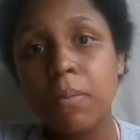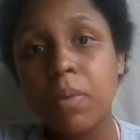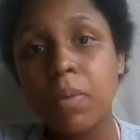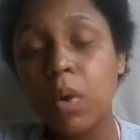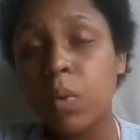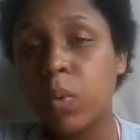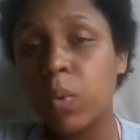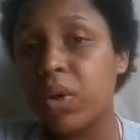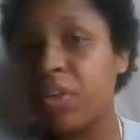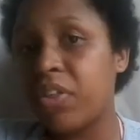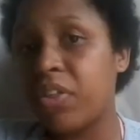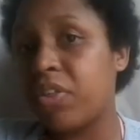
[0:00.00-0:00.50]

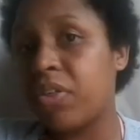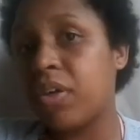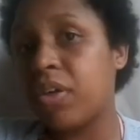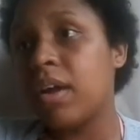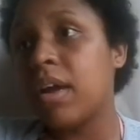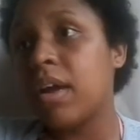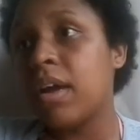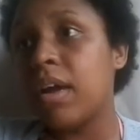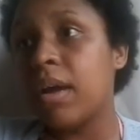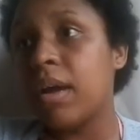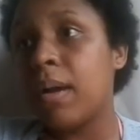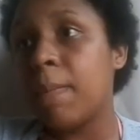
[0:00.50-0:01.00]
with
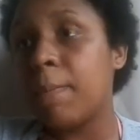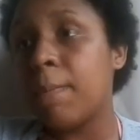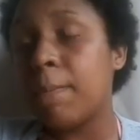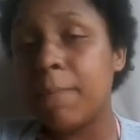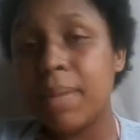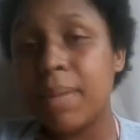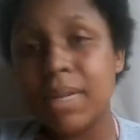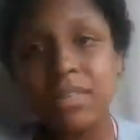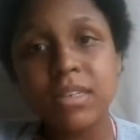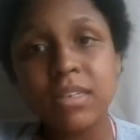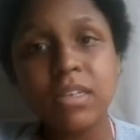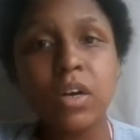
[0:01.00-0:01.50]

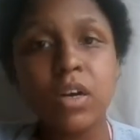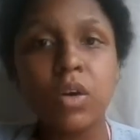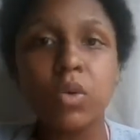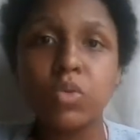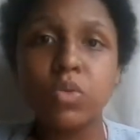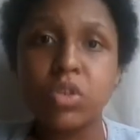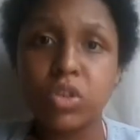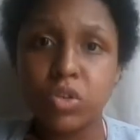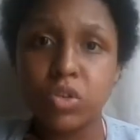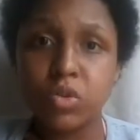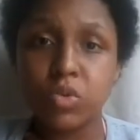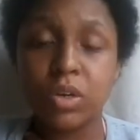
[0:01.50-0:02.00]
mental
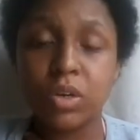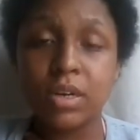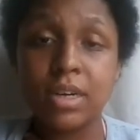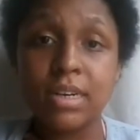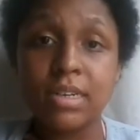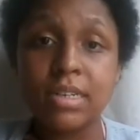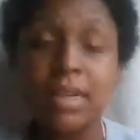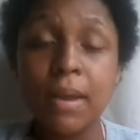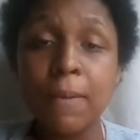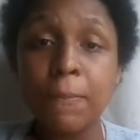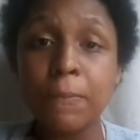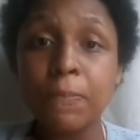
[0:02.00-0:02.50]

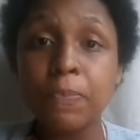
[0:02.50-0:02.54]
disorders.